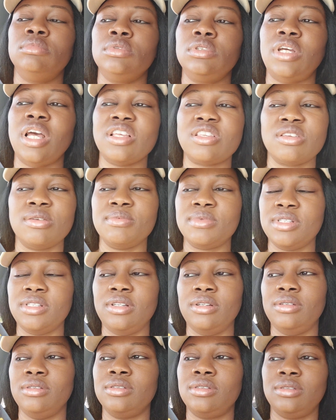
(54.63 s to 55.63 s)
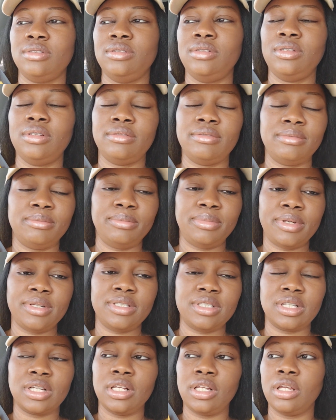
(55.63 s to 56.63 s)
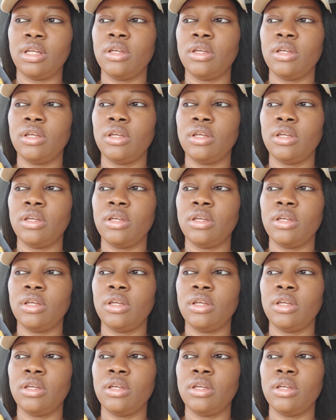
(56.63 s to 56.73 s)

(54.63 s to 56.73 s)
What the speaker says: get something else, basically,